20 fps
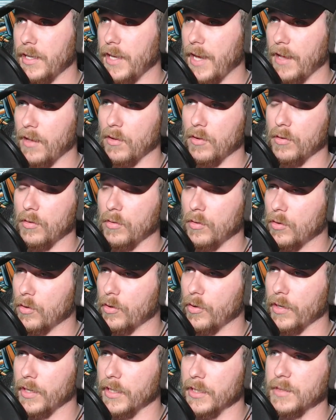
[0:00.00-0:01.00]
Yeah, a little
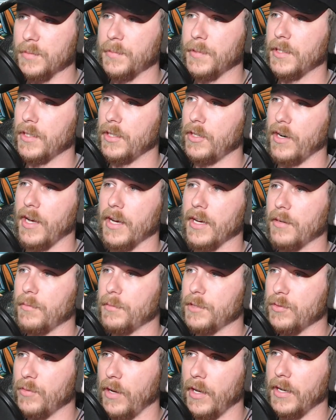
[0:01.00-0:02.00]
crisp. You're not going to
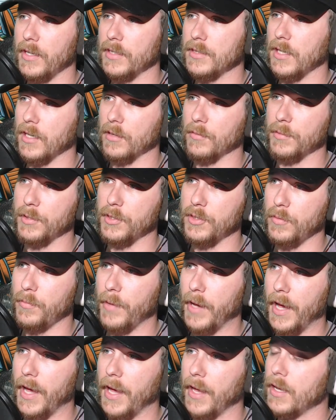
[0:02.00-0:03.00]
be sweating. It's not going to be too
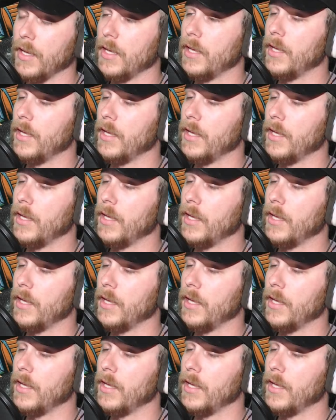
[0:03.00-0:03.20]
bad.